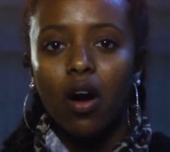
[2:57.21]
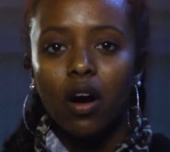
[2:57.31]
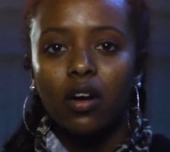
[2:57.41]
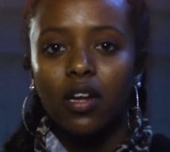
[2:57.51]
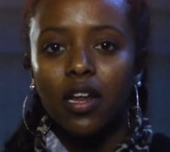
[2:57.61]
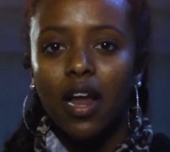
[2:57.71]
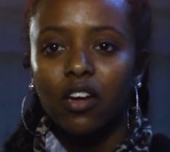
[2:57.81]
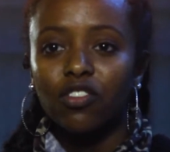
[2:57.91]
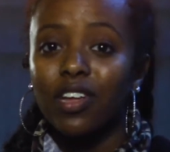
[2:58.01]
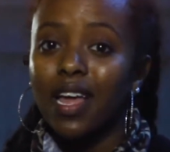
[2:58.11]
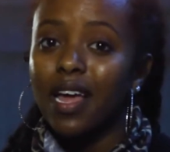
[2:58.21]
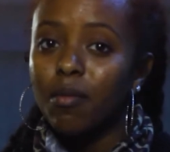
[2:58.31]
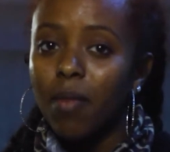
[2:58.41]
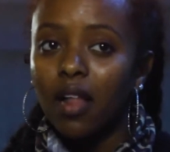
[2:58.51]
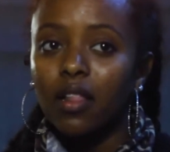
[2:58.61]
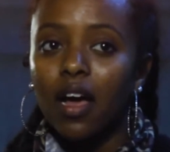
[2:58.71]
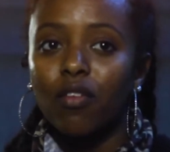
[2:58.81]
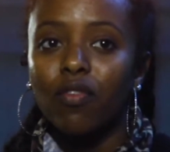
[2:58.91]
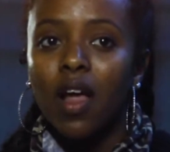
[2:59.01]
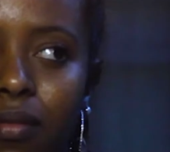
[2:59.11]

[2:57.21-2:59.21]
heart and actually in my life,